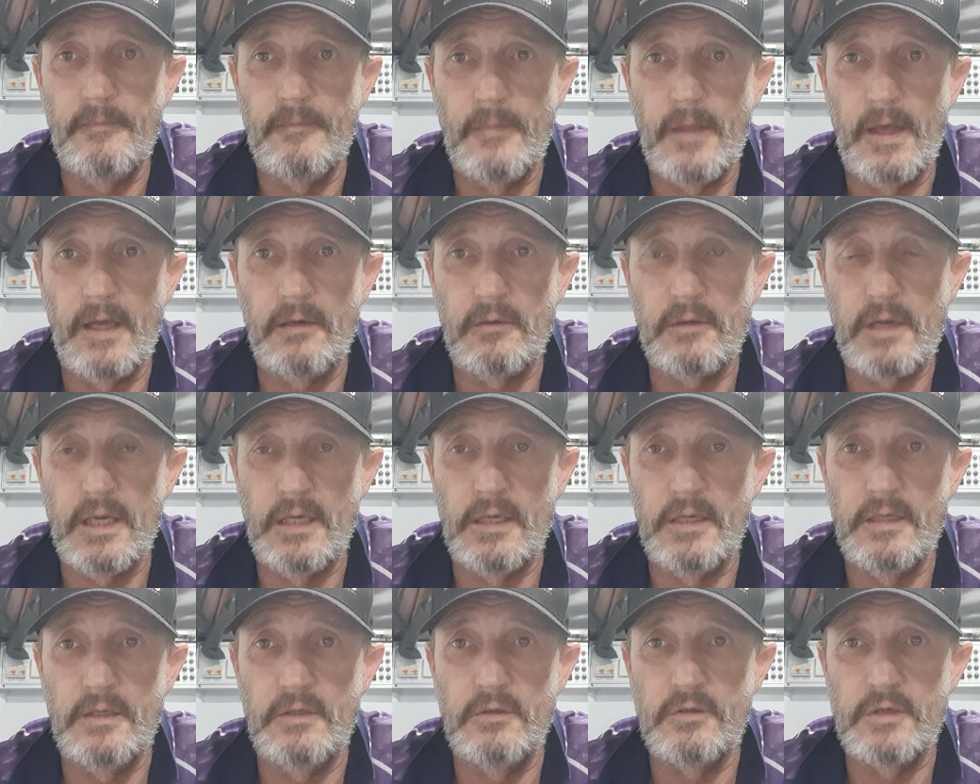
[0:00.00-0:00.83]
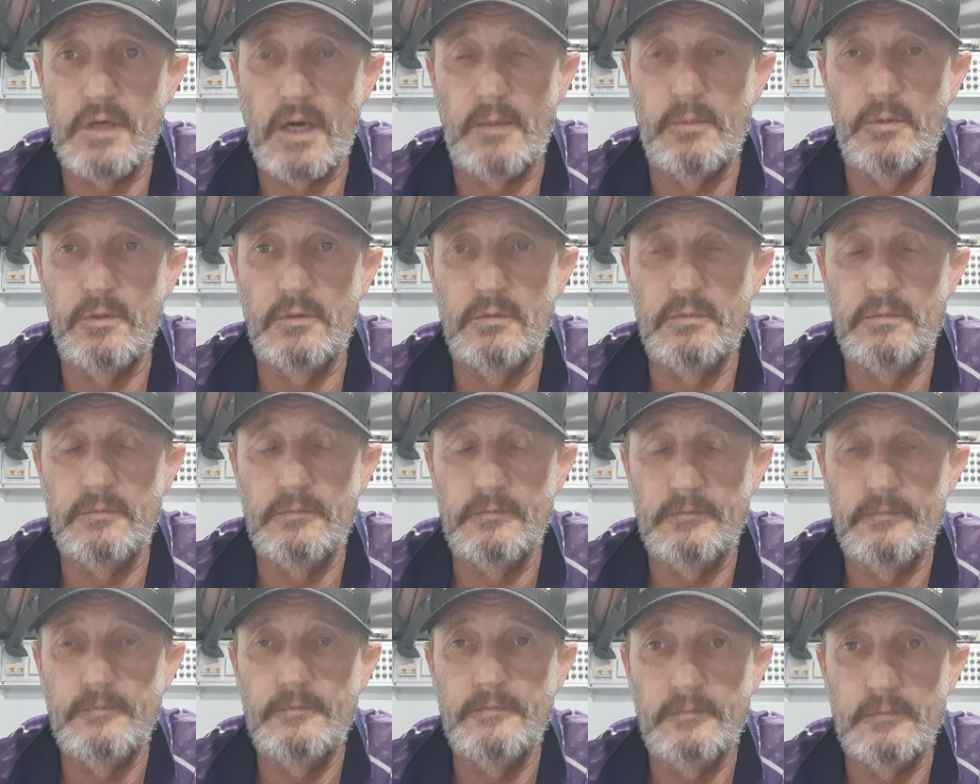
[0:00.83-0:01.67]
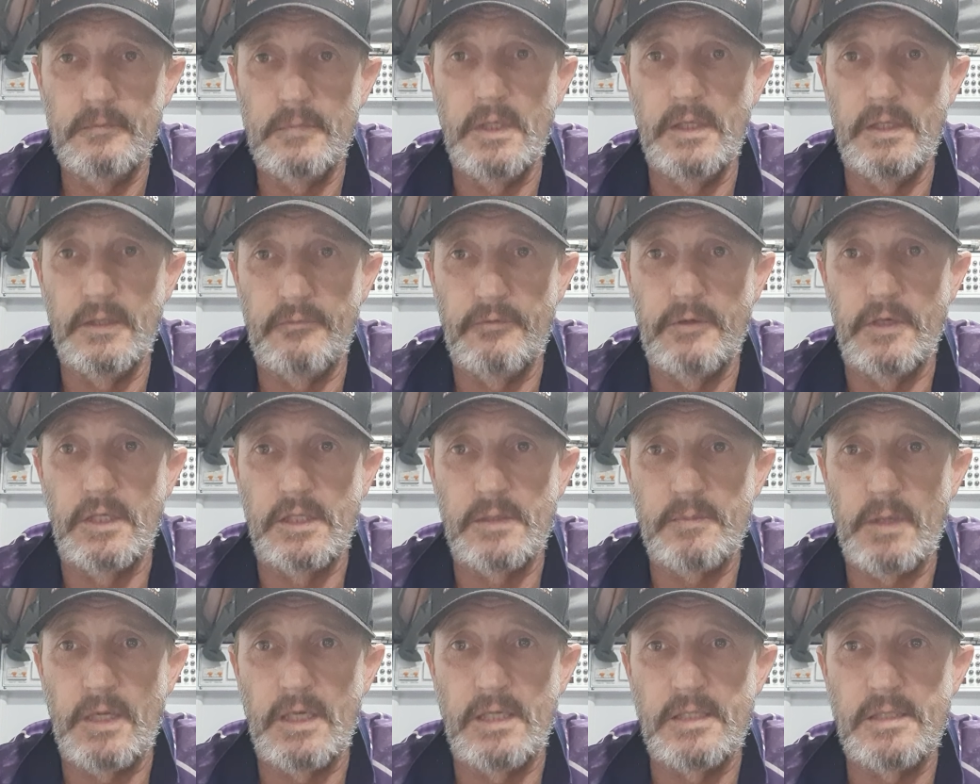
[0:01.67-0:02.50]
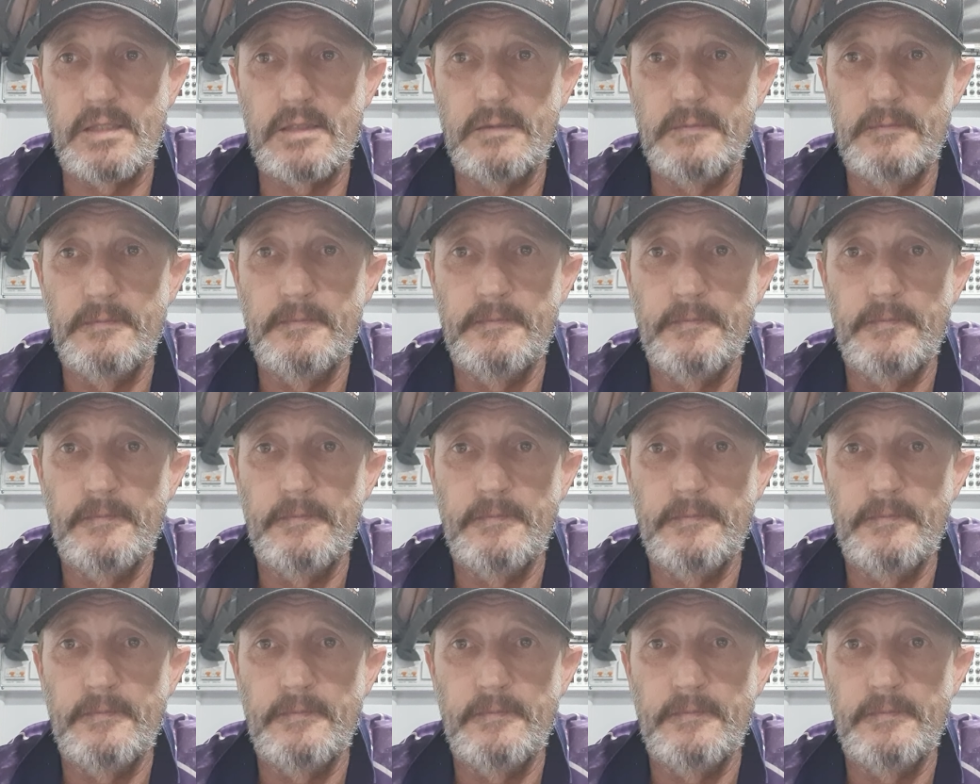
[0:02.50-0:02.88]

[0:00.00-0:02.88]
That'll get you into trouble in the first place.